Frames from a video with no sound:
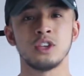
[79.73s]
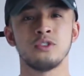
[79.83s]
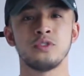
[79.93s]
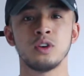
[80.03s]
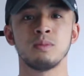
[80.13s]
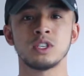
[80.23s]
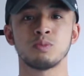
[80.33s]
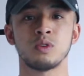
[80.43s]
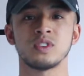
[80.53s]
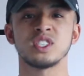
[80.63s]
you feel much
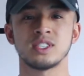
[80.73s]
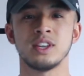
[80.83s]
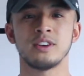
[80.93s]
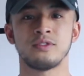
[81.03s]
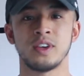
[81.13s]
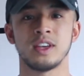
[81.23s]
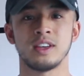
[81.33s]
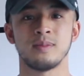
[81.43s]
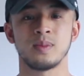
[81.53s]
more of a snug fit.